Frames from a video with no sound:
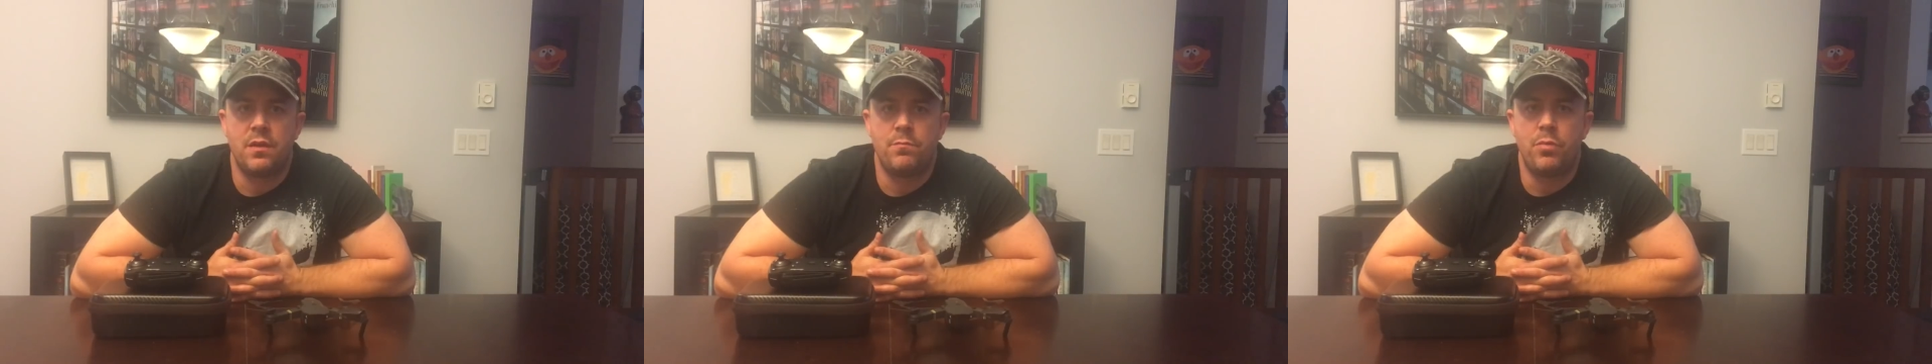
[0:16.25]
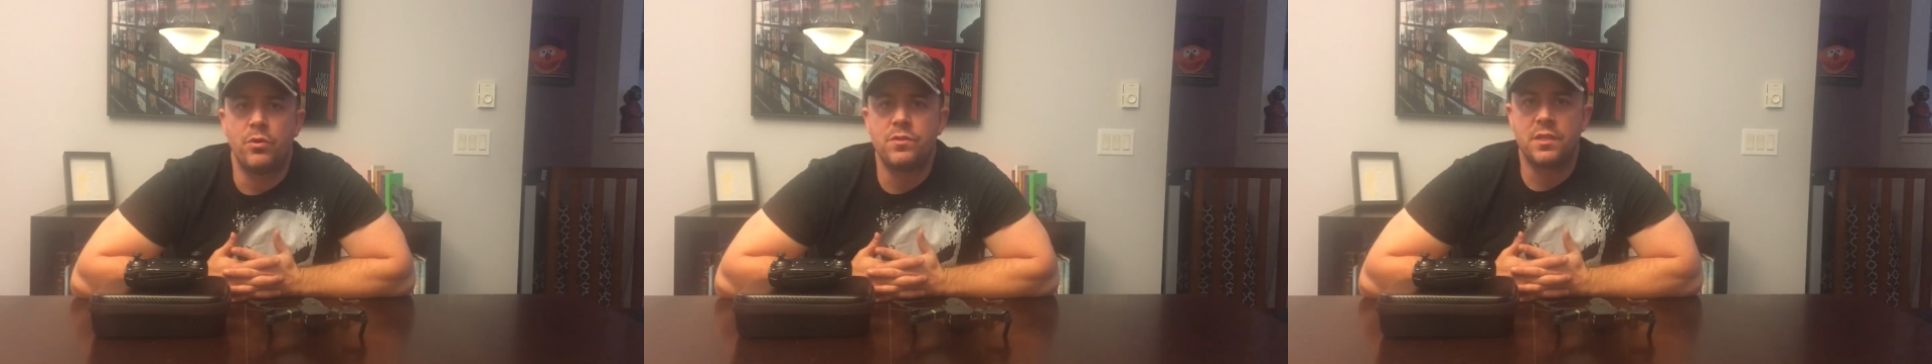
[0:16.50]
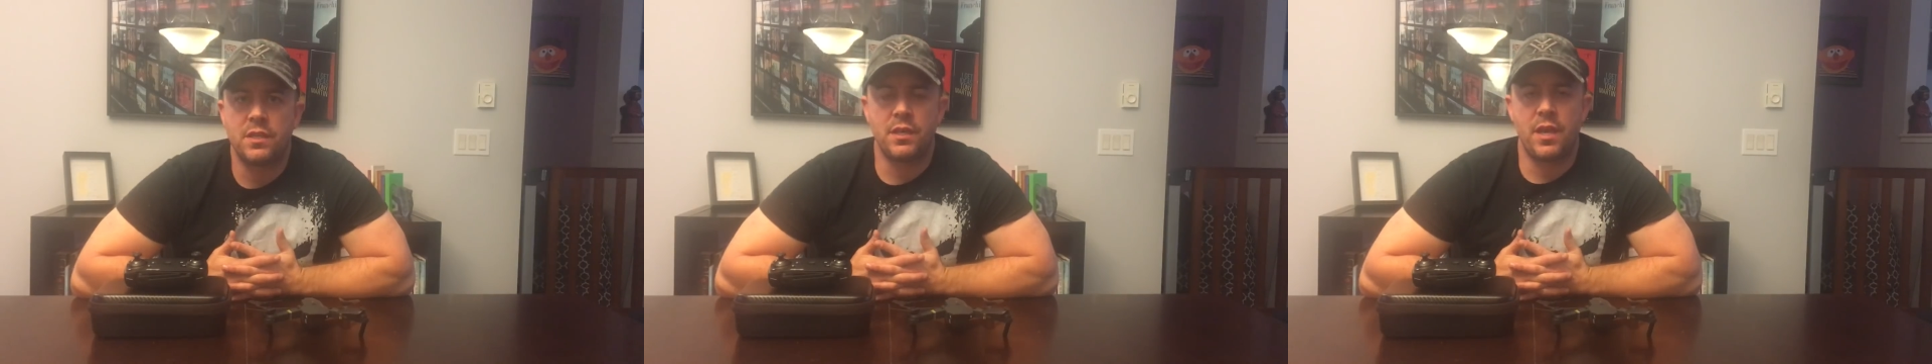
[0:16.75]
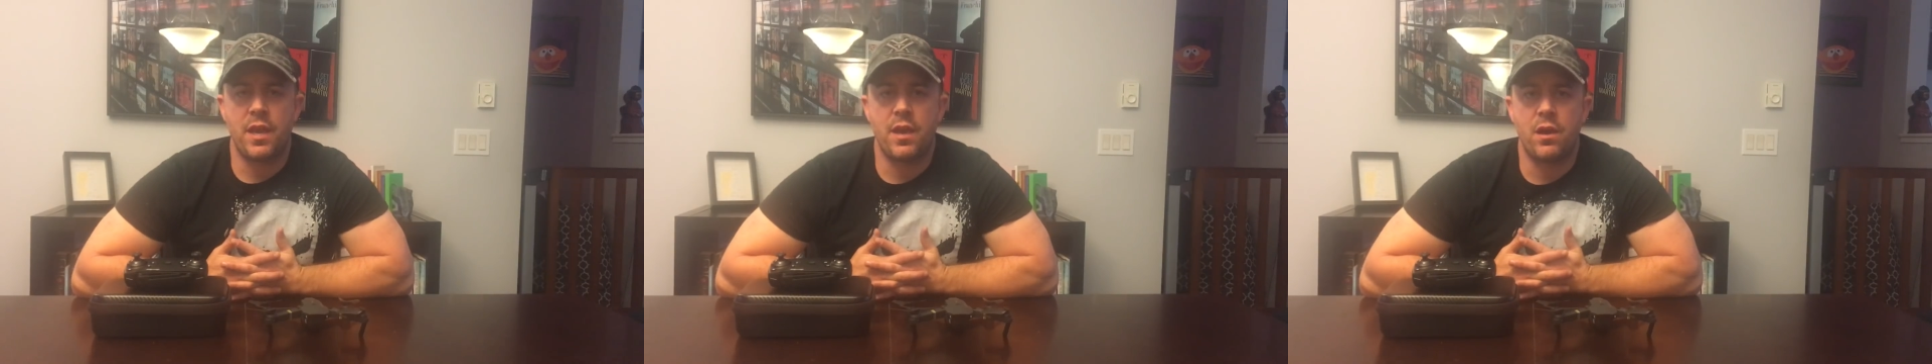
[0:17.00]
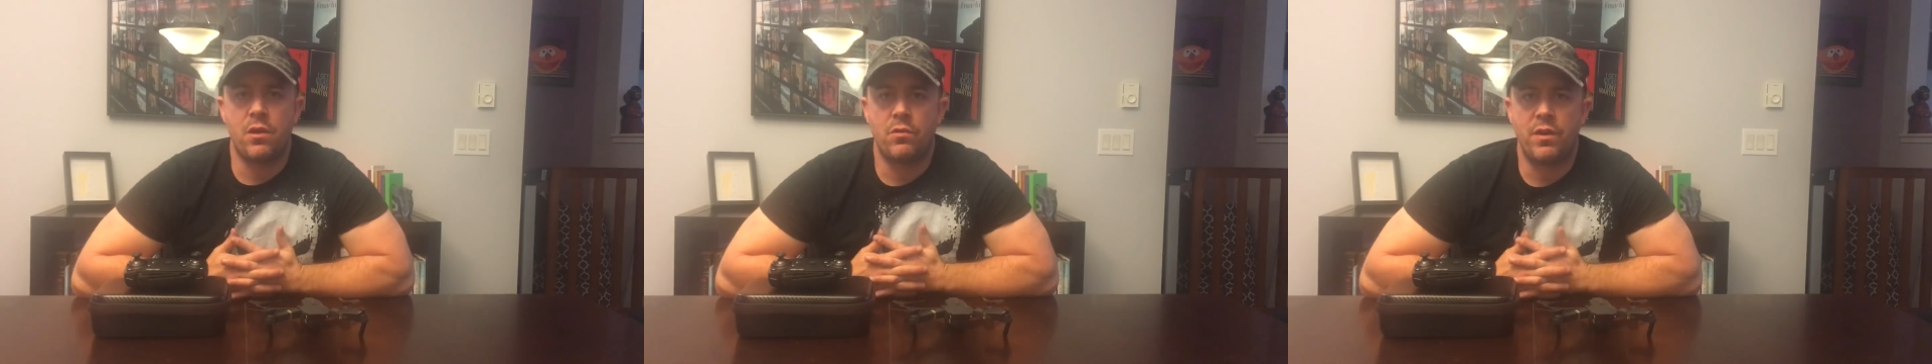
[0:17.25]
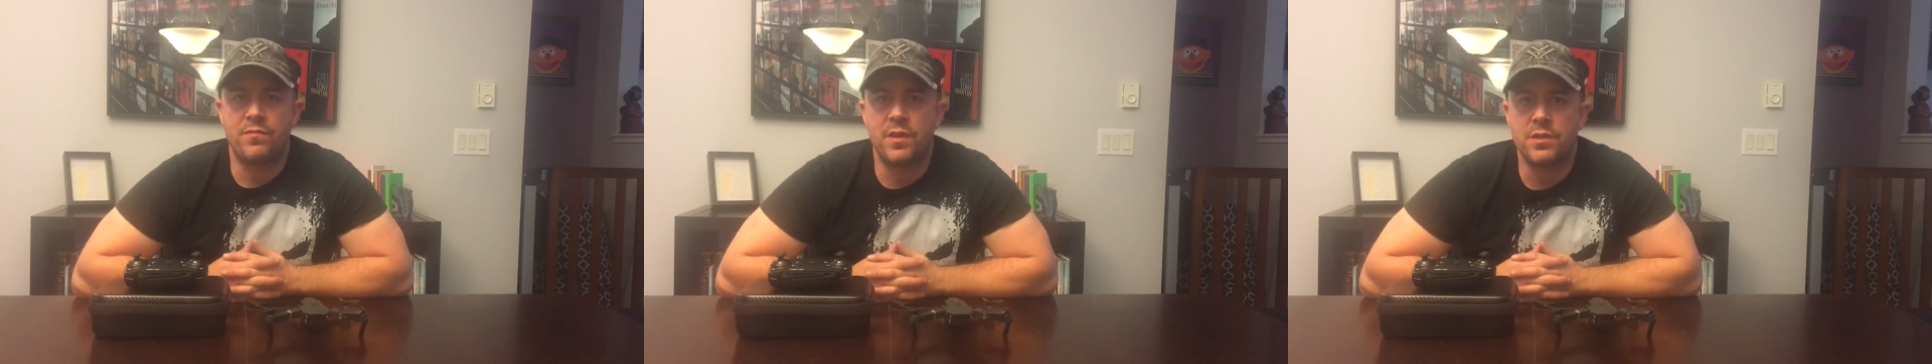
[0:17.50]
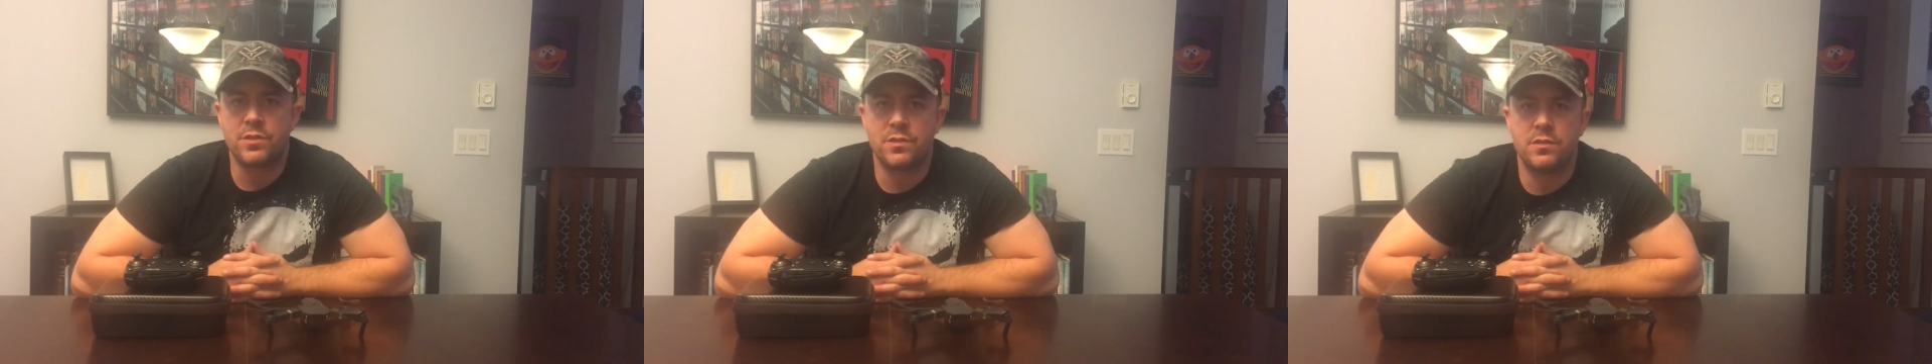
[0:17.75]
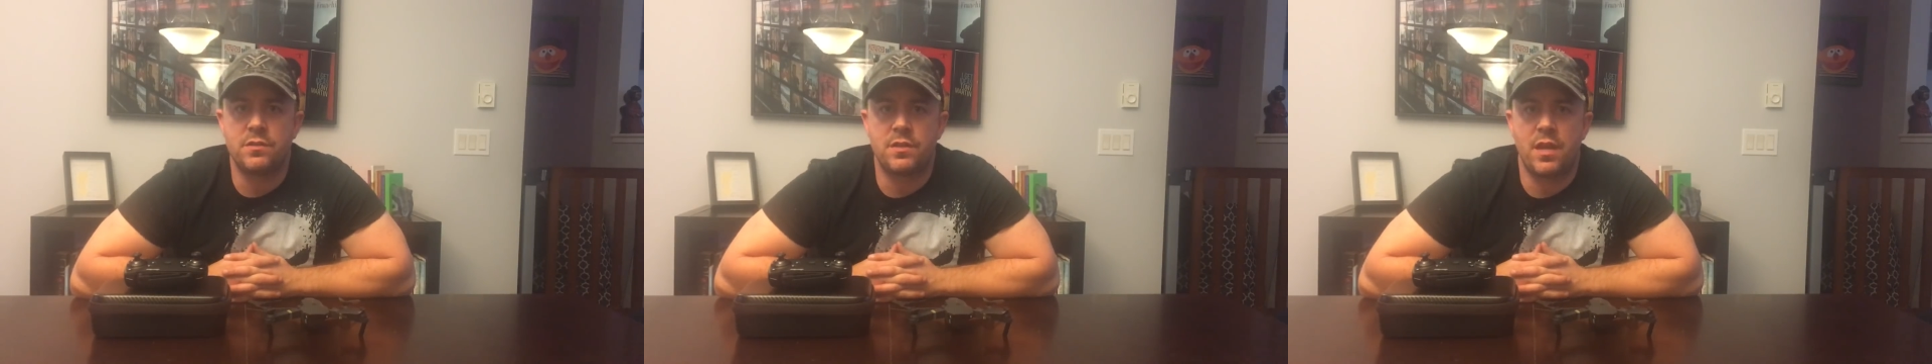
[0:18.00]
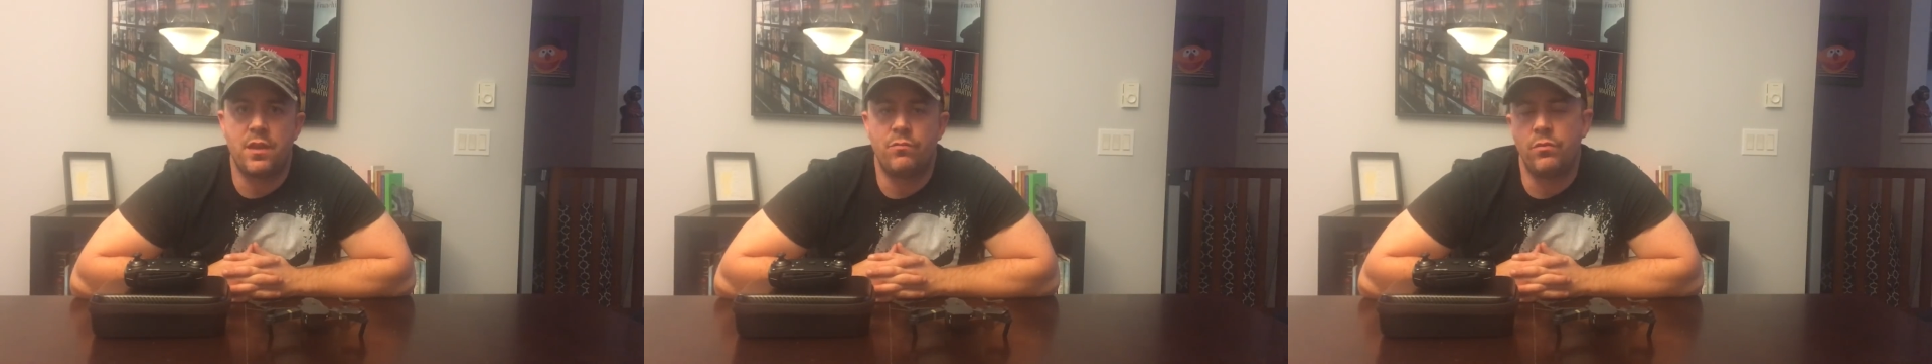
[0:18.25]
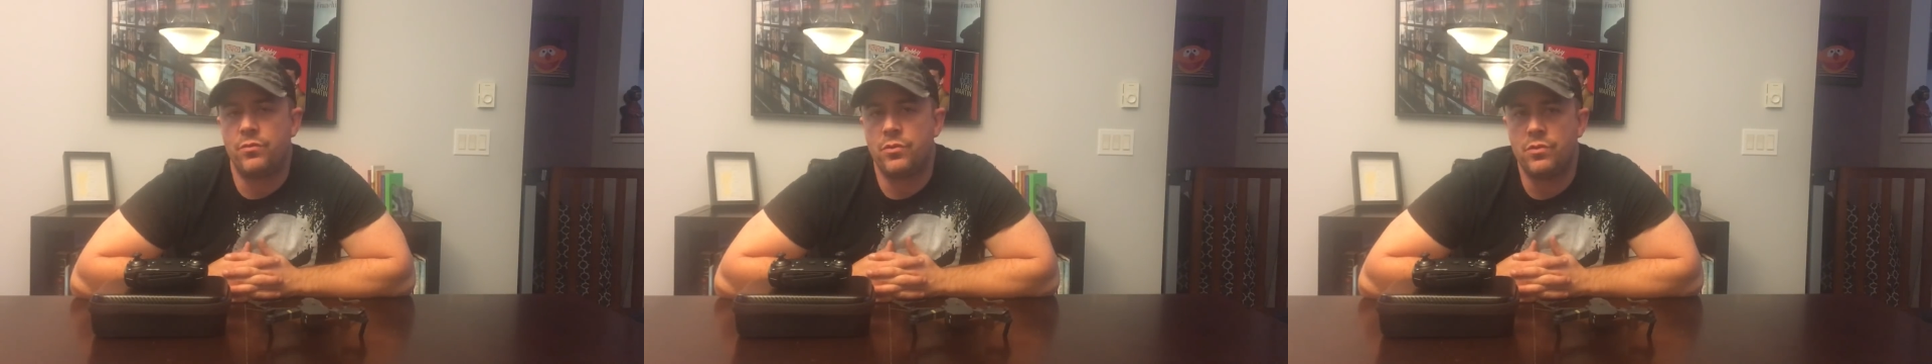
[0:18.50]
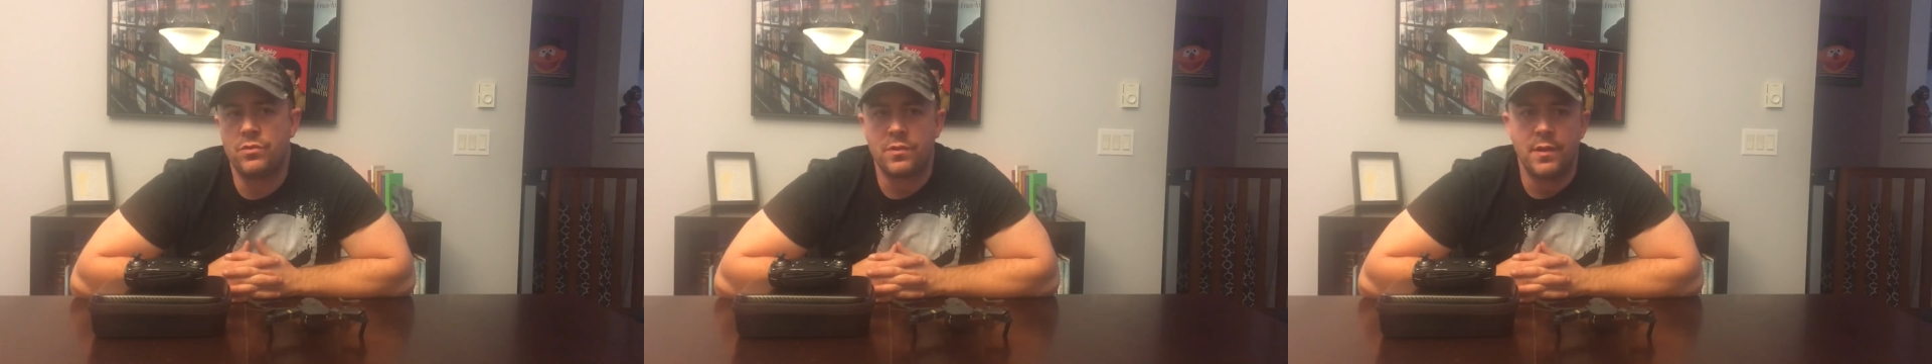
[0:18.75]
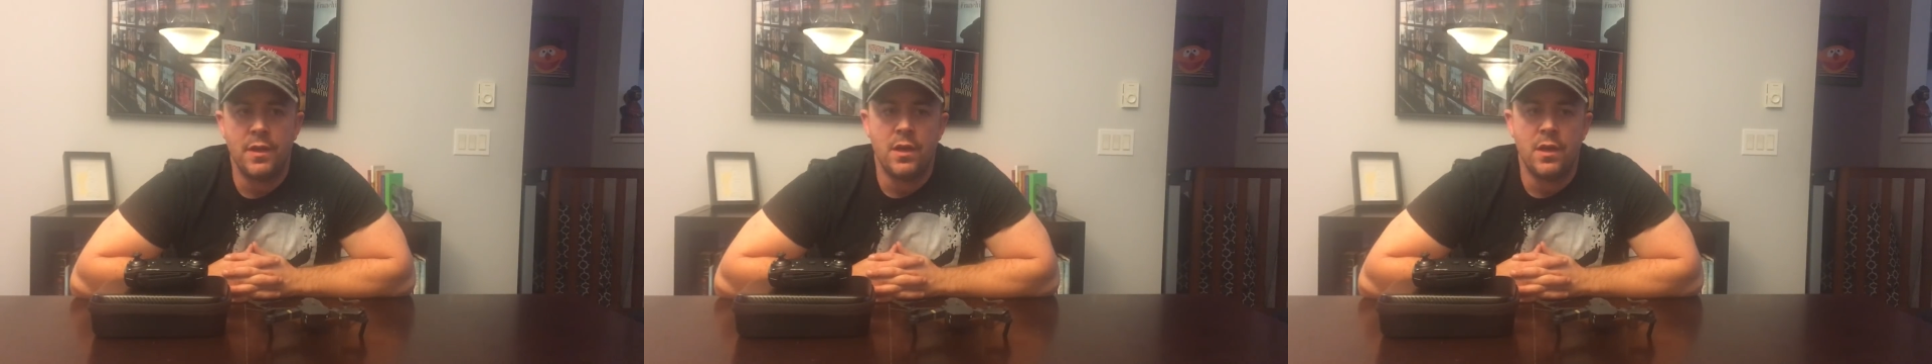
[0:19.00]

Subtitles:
posting our adventures and reviews.